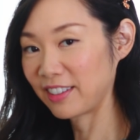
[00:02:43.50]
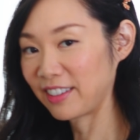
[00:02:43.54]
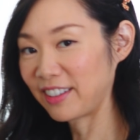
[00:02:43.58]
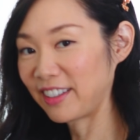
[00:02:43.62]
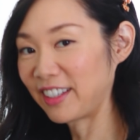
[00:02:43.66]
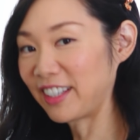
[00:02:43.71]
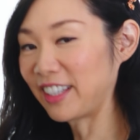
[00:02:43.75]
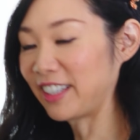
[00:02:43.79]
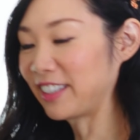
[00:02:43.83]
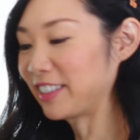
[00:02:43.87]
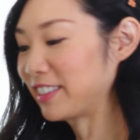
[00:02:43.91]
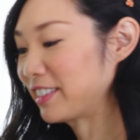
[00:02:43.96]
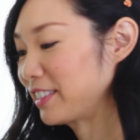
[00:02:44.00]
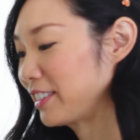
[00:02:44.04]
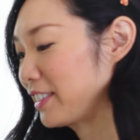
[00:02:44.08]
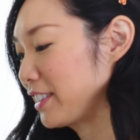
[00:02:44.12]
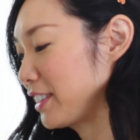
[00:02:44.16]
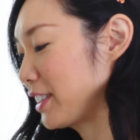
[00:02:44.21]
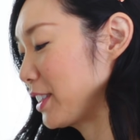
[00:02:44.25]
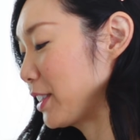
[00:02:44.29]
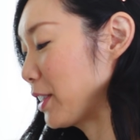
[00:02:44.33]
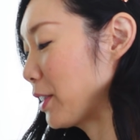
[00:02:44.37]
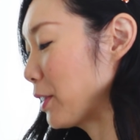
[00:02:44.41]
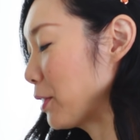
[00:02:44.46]
All right,
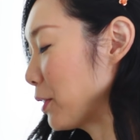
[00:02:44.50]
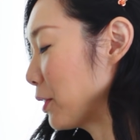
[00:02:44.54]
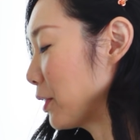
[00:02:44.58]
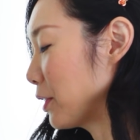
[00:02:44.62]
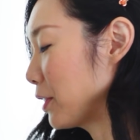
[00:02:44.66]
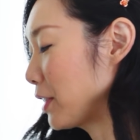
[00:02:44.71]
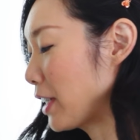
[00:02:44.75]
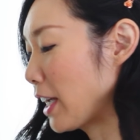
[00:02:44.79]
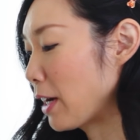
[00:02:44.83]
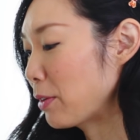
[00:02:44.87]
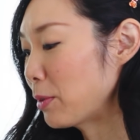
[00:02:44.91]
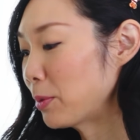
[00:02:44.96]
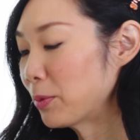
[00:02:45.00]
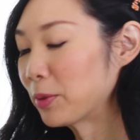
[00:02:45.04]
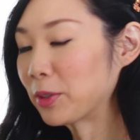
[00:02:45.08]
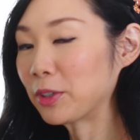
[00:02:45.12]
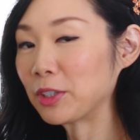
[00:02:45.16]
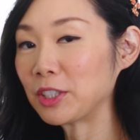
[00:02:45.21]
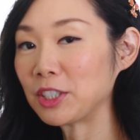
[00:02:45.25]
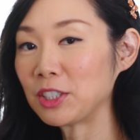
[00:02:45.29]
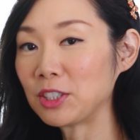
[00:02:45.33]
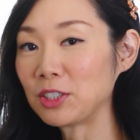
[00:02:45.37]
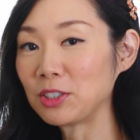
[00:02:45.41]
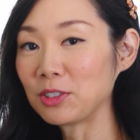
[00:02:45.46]
so now what we're
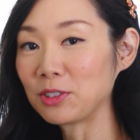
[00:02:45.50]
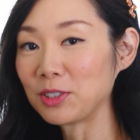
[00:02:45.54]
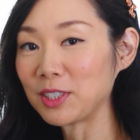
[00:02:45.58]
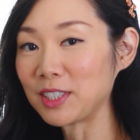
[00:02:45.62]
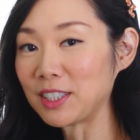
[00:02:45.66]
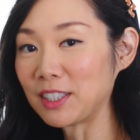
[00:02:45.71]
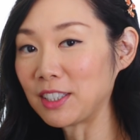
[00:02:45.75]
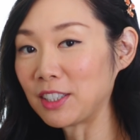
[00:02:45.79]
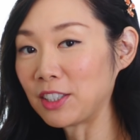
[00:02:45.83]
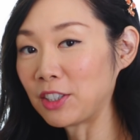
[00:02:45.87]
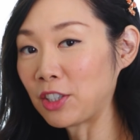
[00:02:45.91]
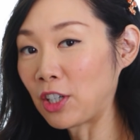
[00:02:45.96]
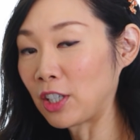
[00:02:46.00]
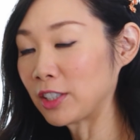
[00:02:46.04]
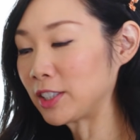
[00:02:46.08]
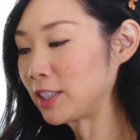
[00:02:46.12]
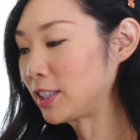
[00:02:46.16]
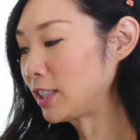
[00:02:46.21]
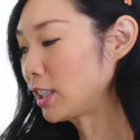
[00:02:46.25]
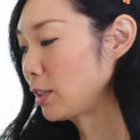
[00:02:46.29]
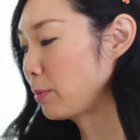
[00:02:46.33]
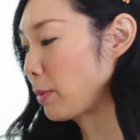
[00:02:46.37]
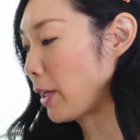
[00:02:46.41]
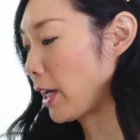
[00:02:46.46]
going to do is in a
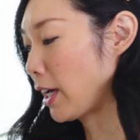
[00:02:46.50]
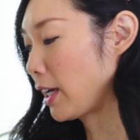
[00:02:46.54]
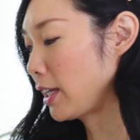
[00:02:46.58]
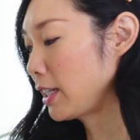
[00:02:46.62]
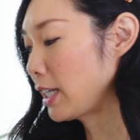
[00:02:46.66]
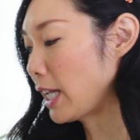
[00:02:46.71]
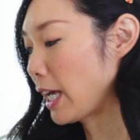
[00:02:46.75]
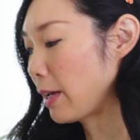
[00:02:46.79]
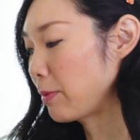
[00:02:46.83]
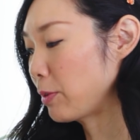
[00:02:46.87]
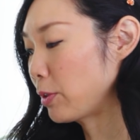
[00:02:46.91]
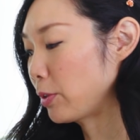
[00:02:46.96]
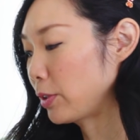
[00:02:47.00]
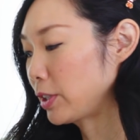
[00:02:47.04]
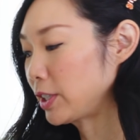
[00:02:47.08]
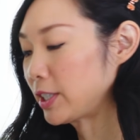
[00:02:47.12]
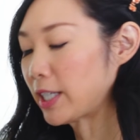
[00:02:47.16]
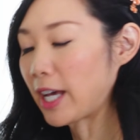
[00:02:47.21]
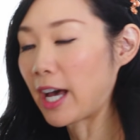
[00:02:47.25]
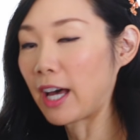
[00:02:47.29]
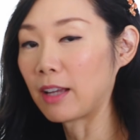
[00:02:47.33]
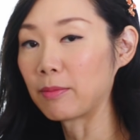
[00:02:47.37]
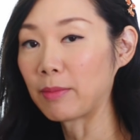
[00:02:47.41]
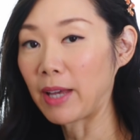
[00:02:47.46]
nonstick pan, I'm going
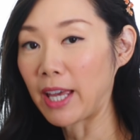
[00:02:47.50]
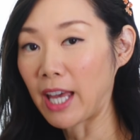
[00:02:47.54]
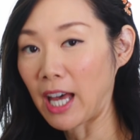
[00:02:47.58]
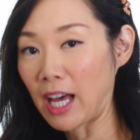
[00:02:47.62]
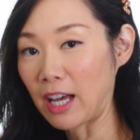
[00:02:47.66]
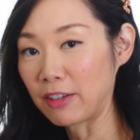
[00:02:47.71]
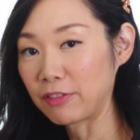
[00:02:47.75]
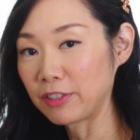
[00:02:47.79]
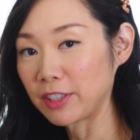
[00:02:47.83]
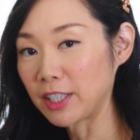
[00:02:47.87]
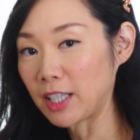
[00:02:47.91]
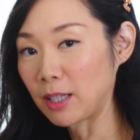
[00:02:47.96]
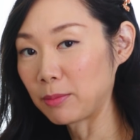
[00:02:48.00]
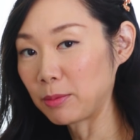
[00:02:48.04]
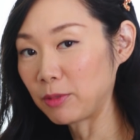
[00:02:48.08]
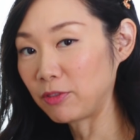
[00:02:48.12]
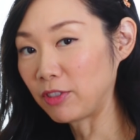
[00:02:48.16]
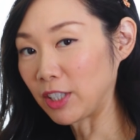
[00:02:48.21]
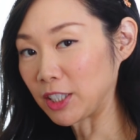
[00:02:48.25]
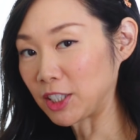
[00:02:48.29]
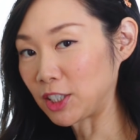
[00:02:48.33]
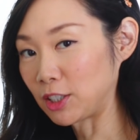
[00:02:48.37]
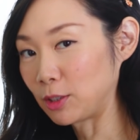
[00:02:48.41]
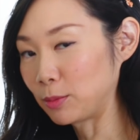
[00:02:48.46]
to add my ½ cup
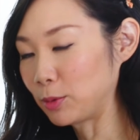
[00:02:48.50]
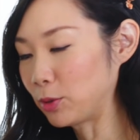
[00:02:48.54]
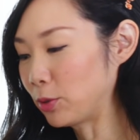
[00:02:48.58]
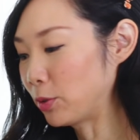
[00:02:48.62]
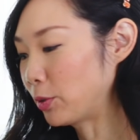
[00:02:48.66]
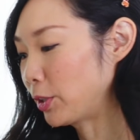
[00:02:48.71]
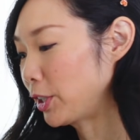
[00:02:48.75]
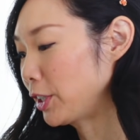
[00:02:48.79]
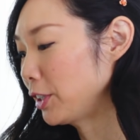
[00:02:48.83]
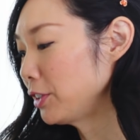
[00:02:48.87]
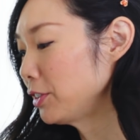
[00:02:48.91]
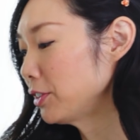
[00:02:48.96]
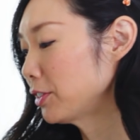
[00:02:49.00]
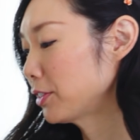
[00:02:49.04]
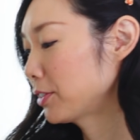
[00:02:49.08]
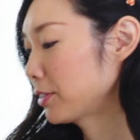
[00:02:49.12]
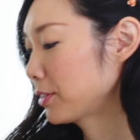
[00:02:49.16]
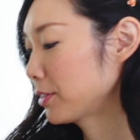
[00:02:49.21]
of vegetable oil.